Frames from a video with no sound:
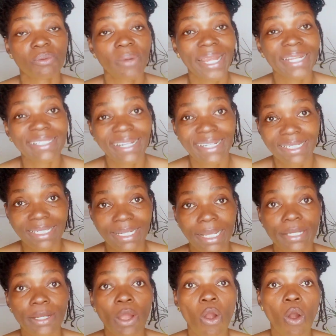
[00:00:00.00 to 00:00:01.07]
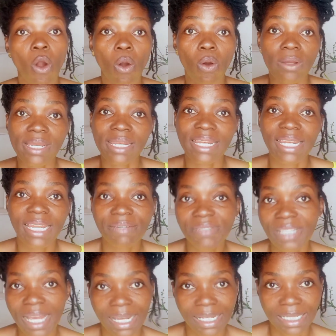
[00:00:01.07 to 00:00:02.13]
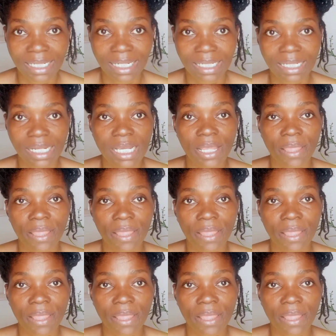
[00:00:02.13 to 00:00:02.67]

right-handed or left-handed,